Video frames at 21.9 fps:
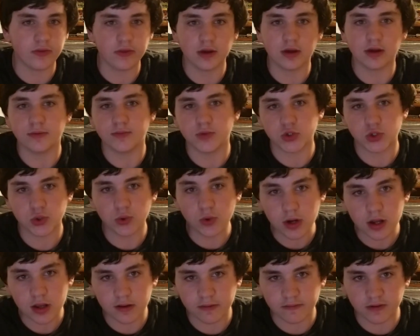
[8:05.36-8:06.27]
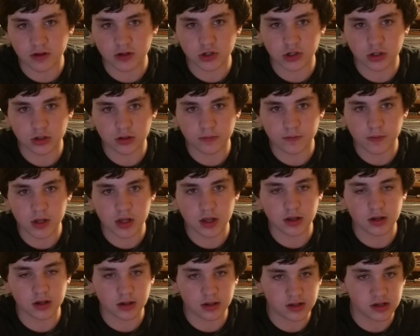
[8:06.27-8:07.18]
I think a majority of it should
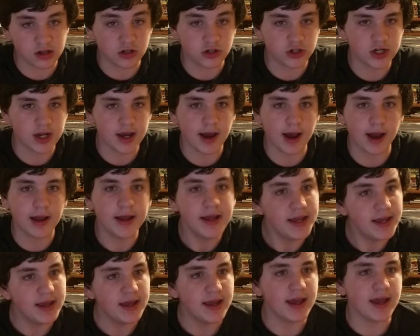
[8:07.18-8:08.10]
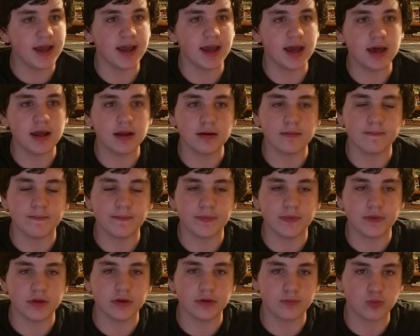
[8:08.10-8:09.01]
be CGI. And
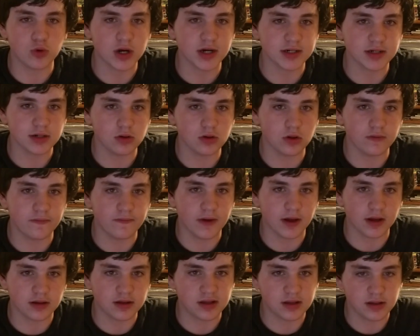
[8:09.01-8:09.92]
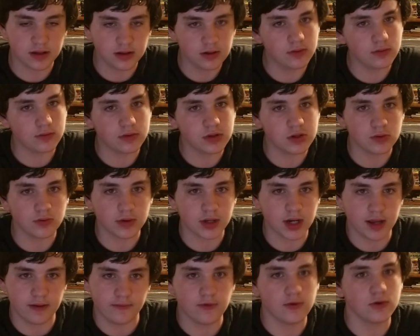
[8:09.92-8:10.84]
the practical effects suits or
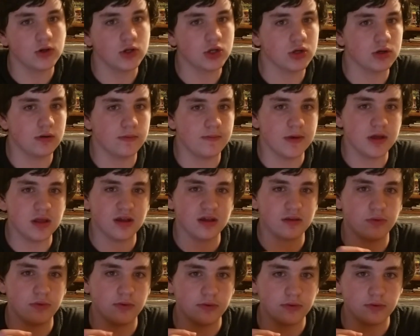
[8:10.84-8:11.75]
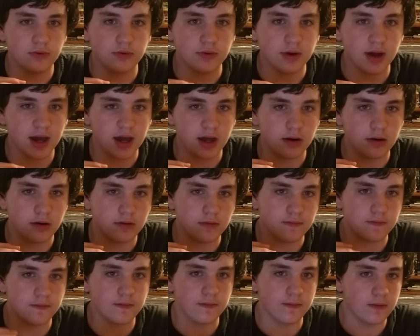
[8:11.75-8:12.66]
whatever should be like the little
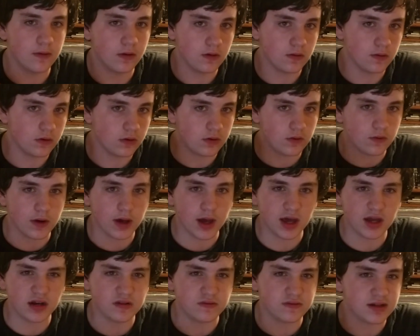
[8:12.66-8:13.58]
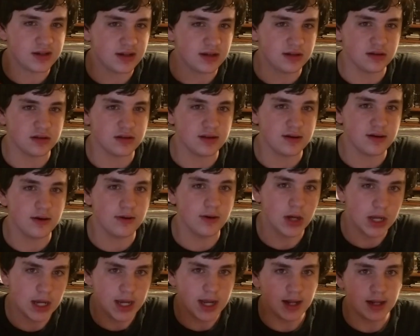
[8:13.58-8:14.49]
kind of scenes, you know,
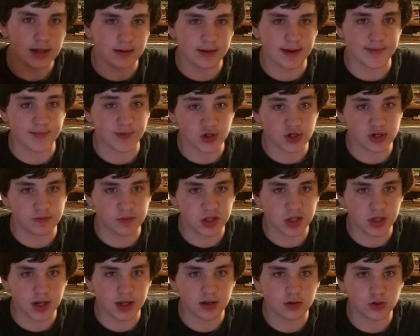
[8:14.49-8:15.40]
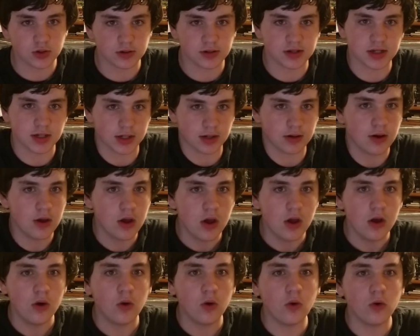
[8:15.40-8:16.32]
like the Gypsy Danger scene.
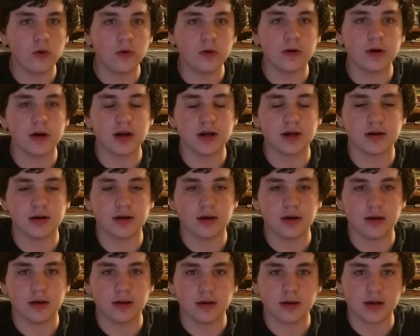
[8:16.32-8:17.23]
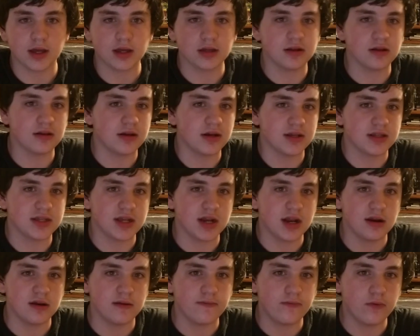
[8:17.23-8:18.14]
Or in Godzilla
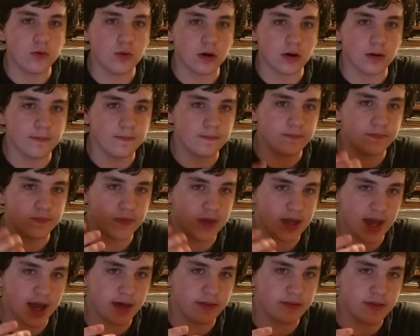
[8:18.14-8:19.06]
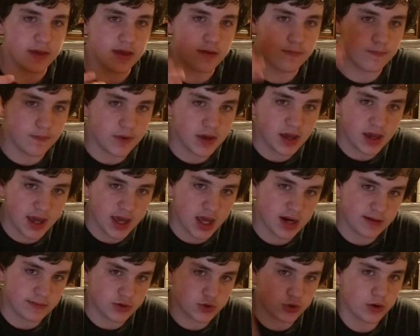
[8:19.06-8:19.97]
1984, they have the big
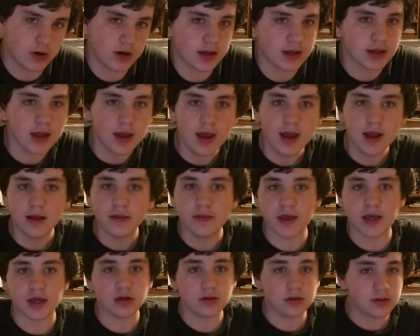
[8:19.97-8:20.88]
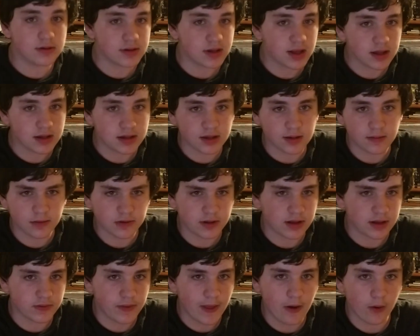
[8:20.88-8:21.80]
animatronic. They could utilize something
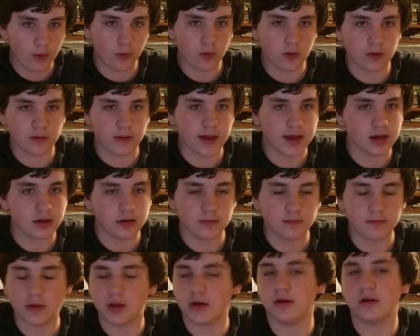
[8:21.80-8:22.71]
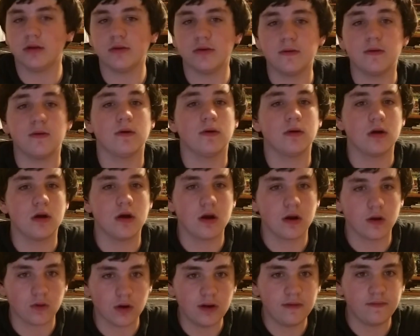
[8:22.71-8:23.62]
like that. Or like another
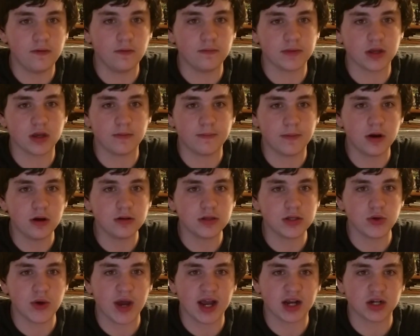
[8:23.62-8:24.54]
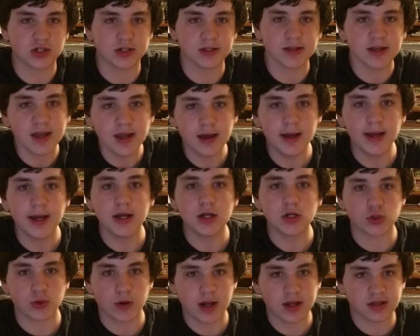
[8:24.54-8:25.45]
great film to compare it to, actually,
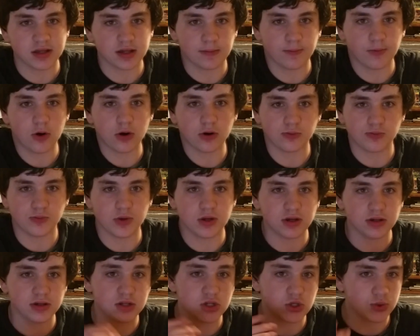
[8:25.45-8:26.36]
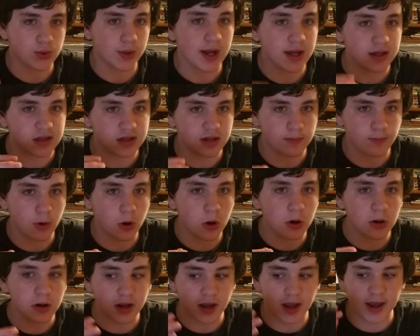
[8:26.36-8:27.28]
Jurassic Park, because Jurassic
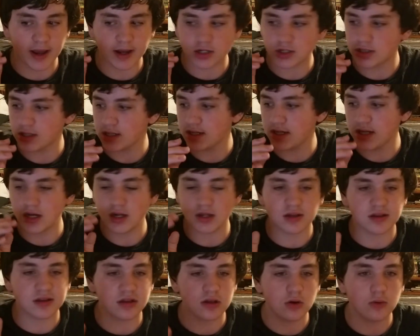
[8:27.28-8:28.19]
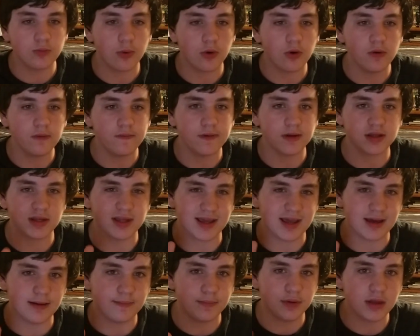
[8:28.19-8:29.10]
Park actually did it so
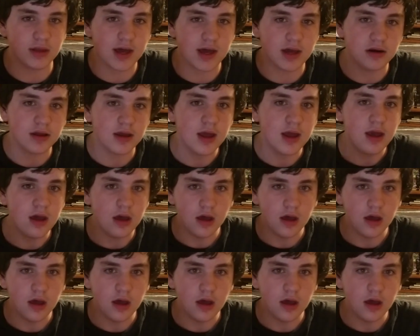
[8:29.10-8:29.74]
perfectly, a blend